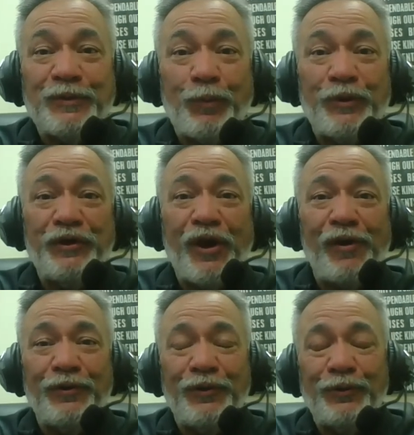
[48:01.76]
When you
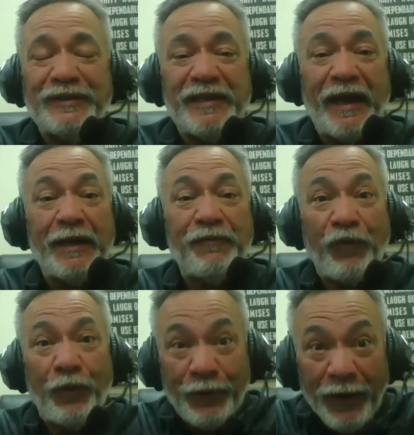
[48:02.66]
go to
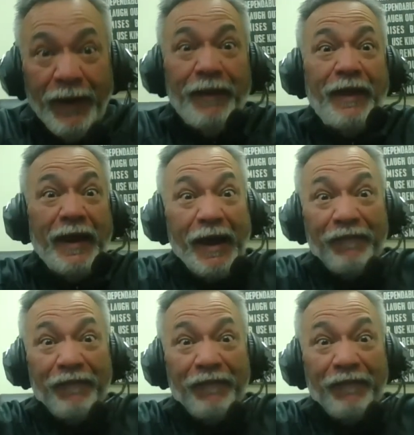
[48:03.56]
Stanford, they have